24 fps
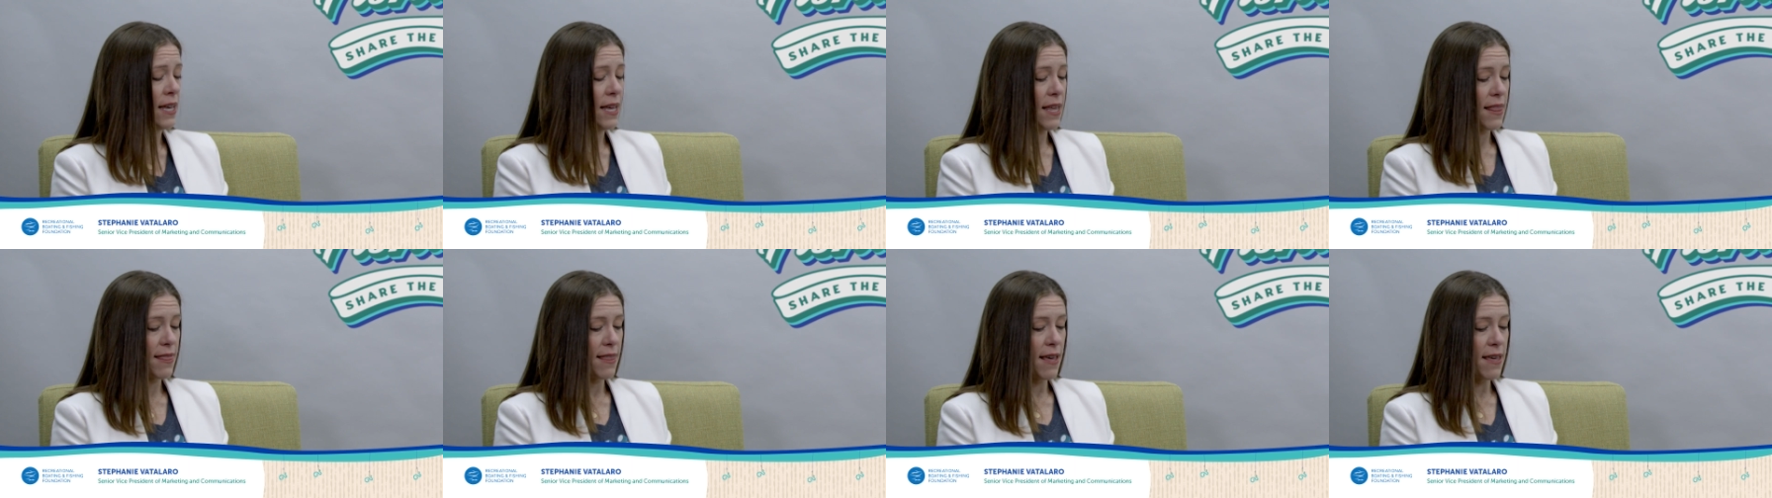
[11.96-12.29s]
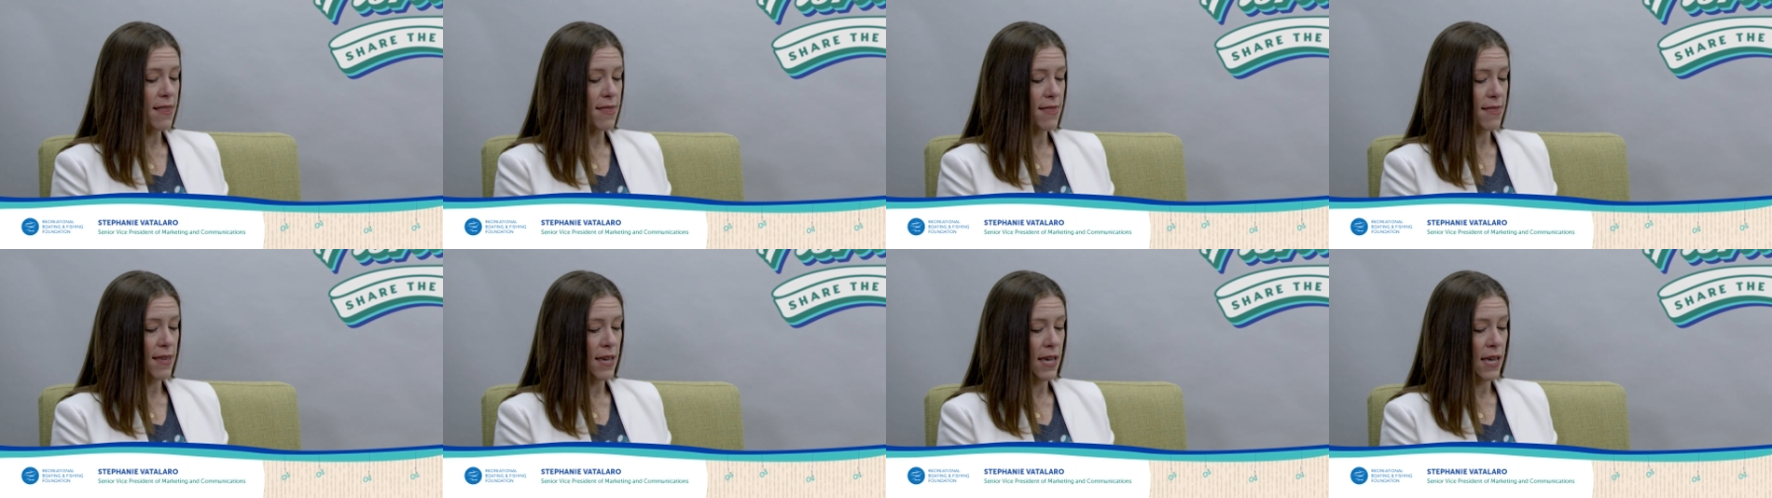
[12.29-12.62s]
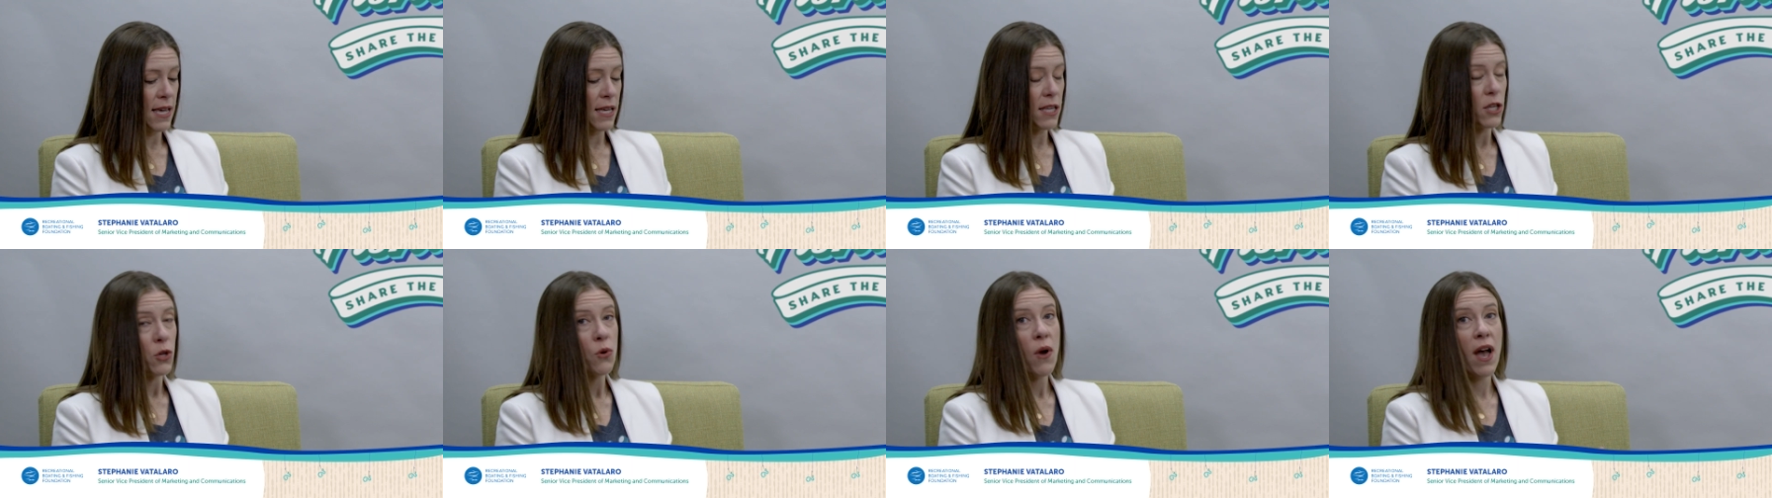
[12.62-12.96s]
They
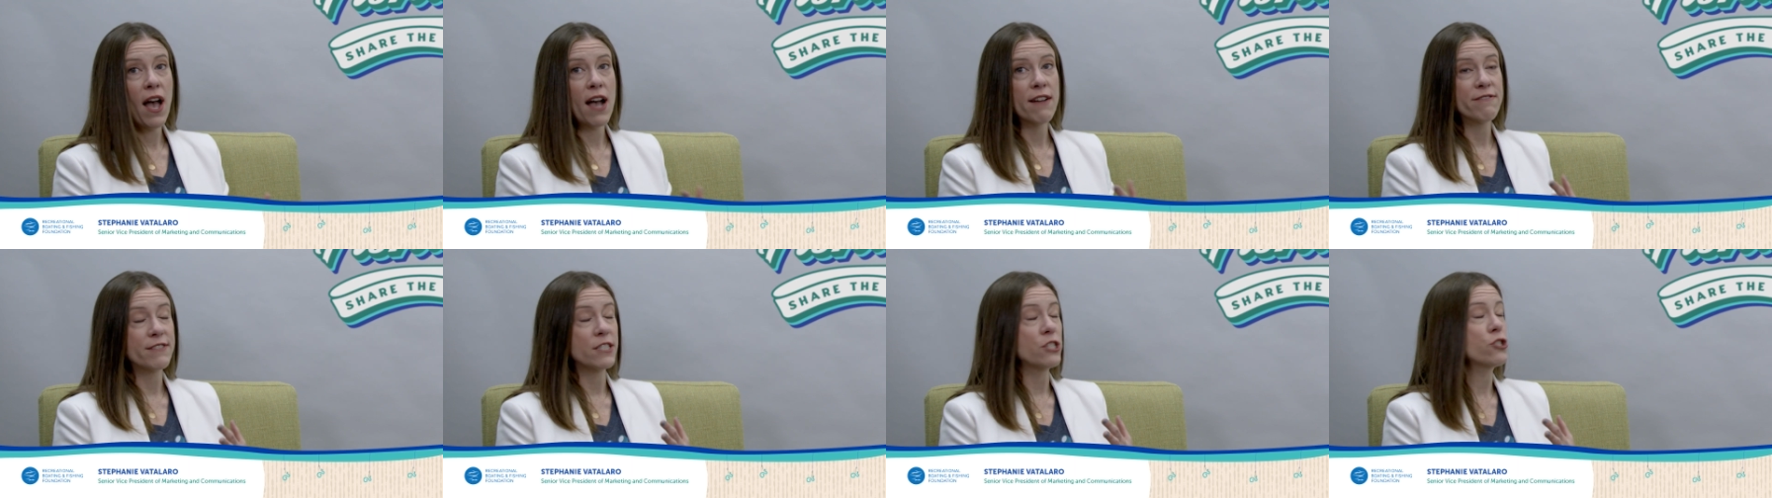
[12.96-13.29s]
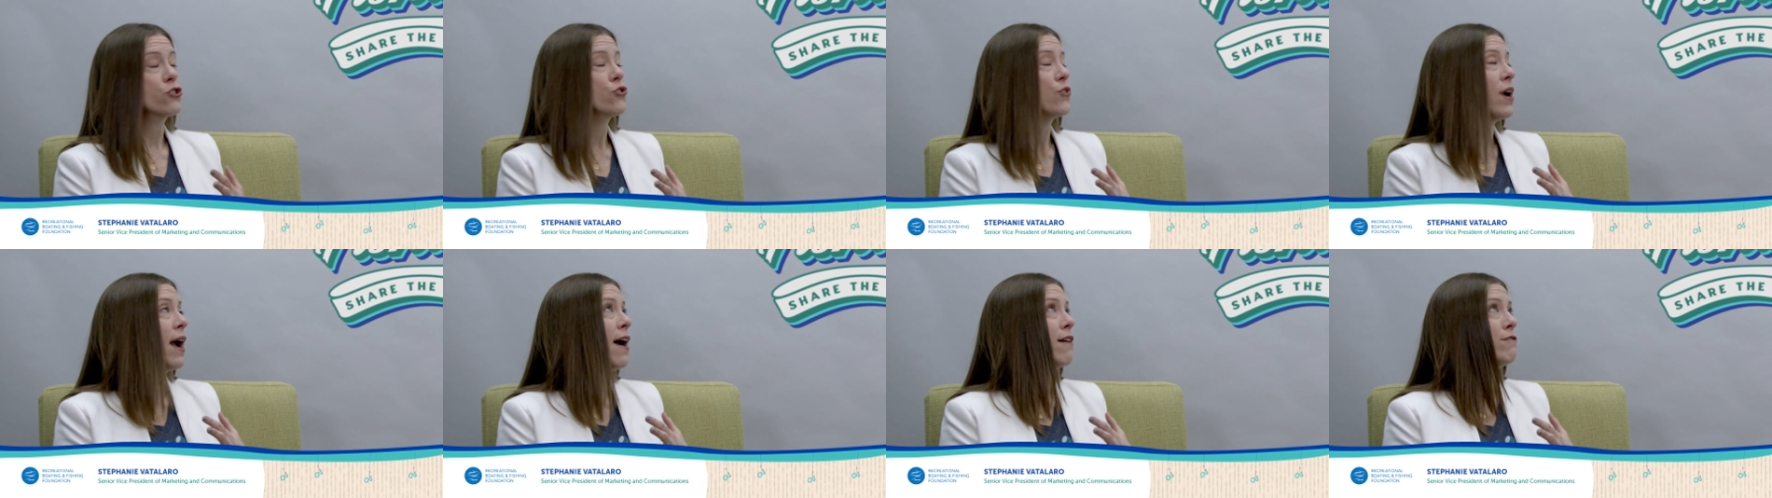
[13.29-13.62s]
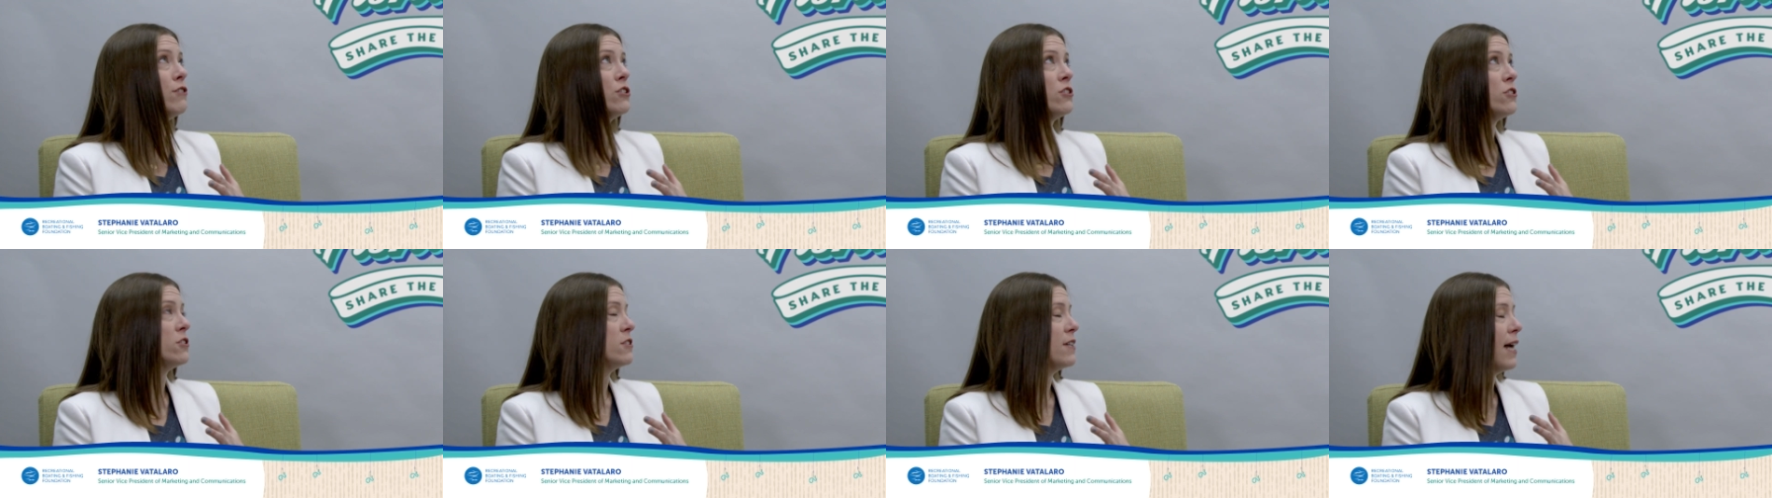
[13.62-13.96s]
think you have to
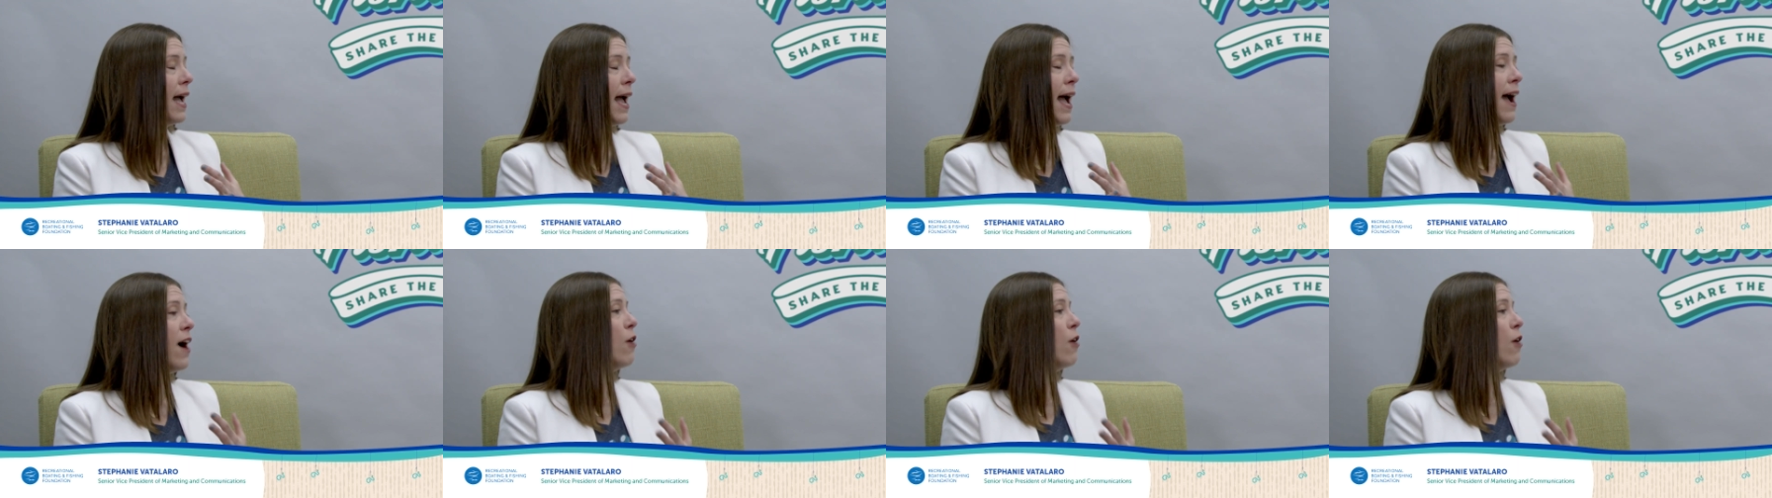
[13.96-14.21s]
travel